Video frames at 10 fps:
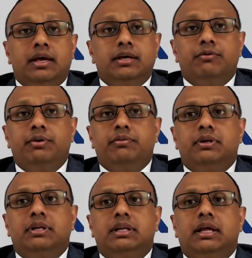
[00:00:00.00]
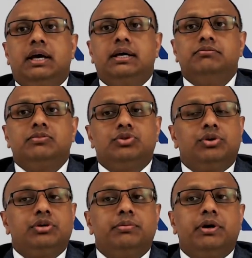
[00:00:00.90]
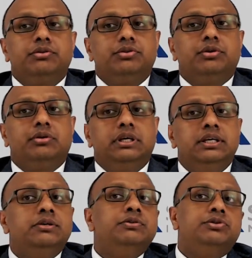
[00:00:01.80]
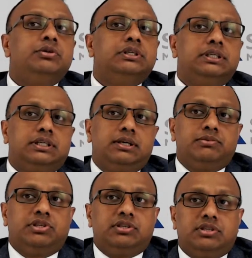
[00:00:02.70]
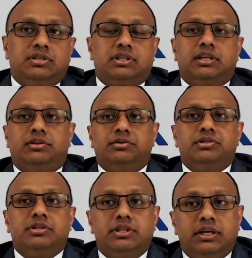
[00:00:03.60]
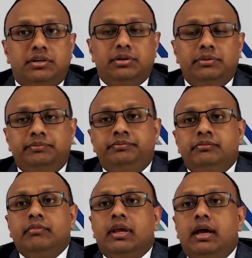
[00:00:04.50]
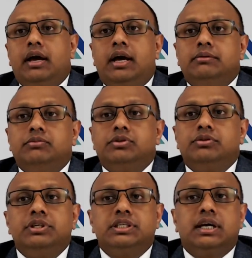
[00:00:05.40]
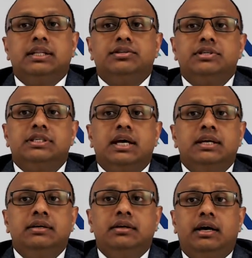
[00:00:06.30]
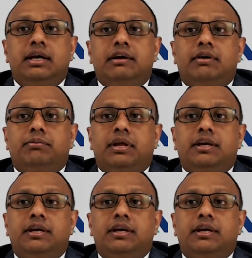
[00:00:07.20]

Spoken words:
We will talk about your individual circumstances, Santosh. Thank you. Rishad Rizan, I have applied